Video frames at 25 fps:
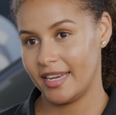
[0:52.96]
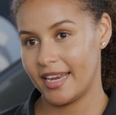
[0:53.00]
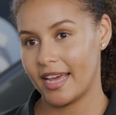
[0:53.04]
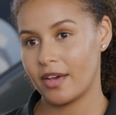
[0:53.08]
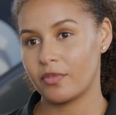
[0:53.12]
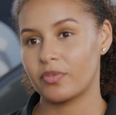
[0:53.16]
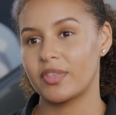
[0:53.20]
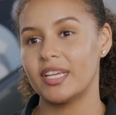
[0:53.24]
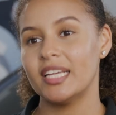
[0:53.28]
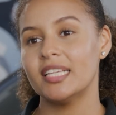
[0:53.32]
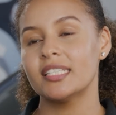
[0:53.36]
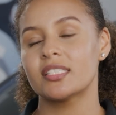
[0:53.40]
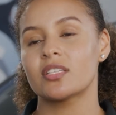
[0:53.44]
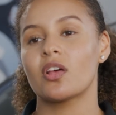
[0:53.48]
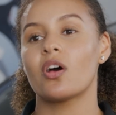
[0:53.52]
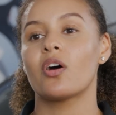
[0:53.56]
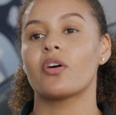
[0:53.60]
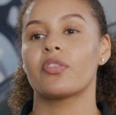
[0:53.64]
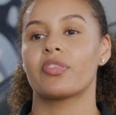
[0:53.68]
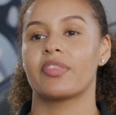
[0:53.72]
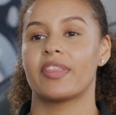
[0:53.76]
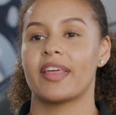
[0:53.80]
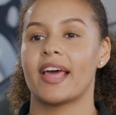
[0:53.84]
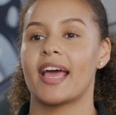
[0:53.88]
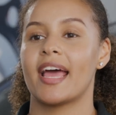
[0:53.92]
Now these
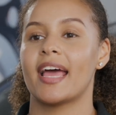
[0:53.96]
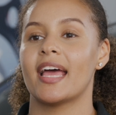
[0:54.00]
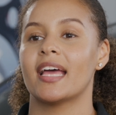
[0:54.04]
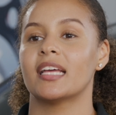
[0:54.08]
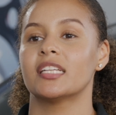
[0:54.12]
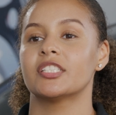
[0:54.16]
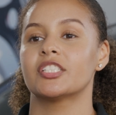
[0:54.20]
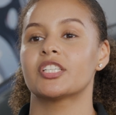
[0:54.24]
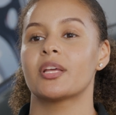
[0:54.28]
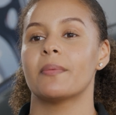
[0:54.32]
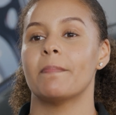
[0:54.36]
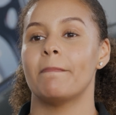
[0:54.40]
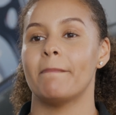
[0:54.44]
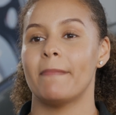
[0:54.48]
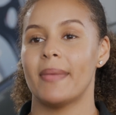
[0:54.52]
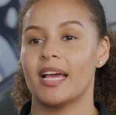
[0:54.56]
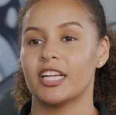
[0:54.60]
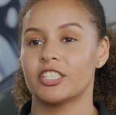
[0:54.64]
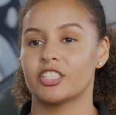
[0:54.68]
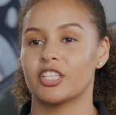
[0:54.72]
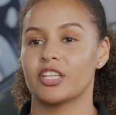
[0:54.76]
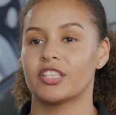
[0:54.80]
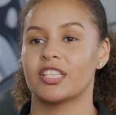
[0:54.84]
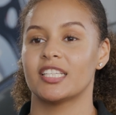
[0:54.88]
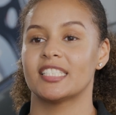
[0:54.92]
are there to
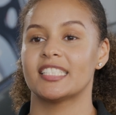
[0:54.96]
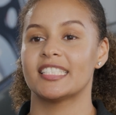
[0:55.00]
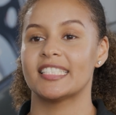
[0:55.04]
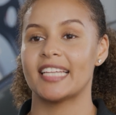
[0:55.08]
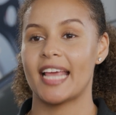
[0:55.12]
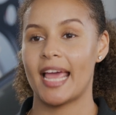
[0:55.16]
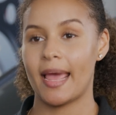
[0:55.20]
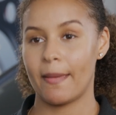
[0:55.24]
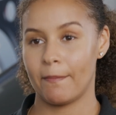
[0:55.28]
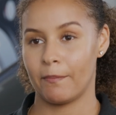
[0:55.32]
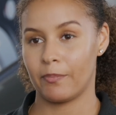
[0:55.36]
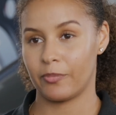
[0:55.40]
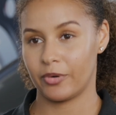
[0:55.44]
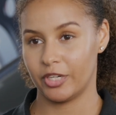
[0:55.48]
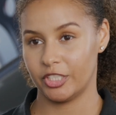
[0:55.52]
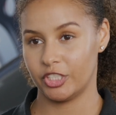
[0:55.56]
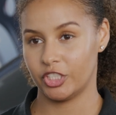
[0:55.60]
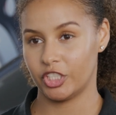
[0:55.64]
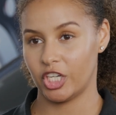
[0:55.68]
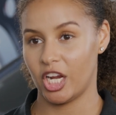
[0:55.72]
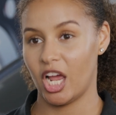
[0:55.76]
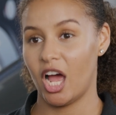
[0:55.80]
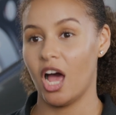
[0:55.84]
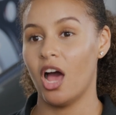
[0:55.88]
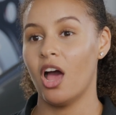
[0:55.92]
measure the
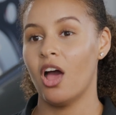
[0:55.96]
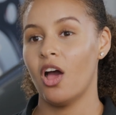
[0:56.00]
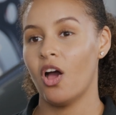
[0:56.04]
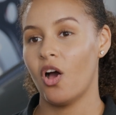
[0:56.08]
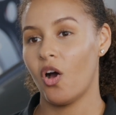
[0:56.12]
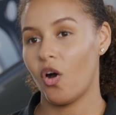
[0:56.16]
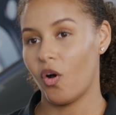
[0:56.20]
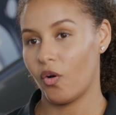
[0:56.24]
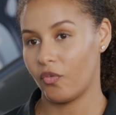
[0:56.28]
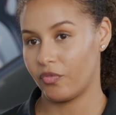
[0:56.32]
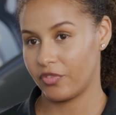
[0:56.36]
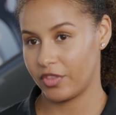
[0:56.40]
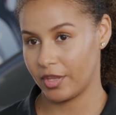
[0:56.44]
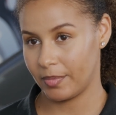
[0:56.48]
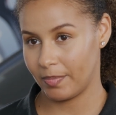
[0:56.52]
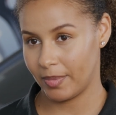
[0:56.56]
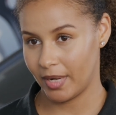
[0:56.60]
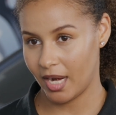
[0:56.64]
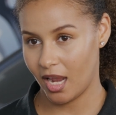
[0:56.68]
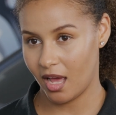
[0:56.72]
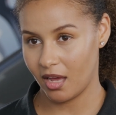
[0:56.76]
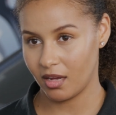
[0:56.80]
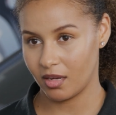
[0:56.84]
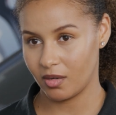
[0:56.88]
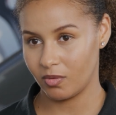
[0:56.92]
temperature of the
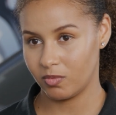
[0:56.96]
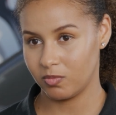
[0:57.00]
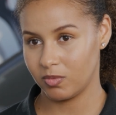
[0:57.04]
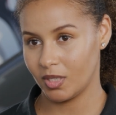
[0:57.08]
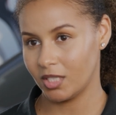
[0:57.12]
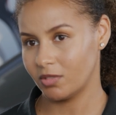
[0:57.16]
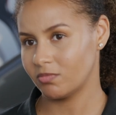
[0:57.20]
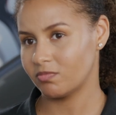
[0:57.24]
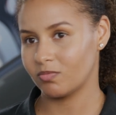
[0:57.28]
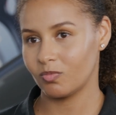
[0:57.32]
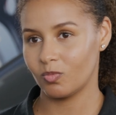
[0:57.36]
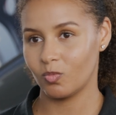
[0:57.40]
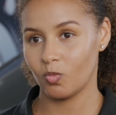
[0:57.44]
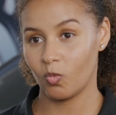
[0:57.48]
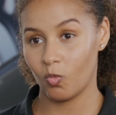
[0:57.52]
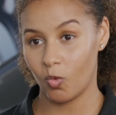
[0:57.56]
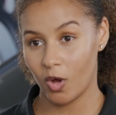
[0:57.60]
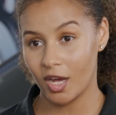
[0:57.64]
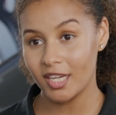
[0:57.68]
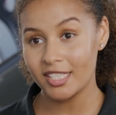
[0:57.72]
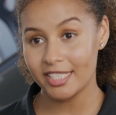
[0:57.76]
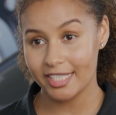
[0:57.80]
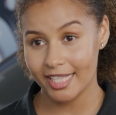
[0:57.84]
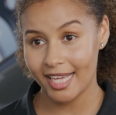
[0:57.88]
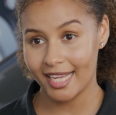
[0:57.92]
plug. Well,
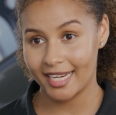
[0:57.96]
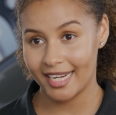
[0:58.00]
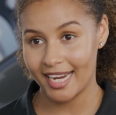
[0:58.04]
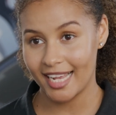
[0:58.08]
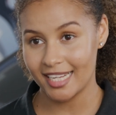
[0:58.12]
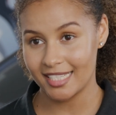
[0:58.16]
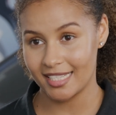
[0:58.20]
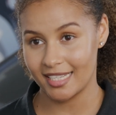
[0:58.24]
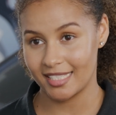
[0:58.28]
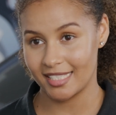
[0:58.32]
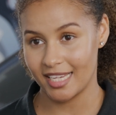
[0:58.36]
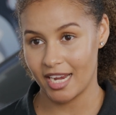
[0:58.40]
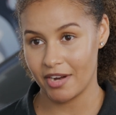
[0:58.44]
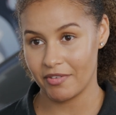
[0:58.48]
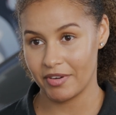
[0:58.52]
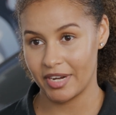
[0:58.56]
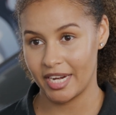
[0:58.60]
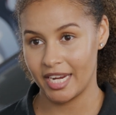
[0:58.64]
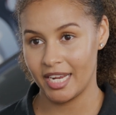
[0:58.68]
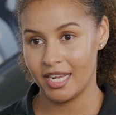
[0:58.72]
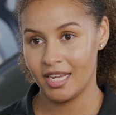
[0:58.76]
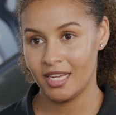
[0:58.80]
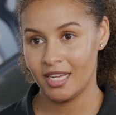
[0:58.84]
why is that necessary?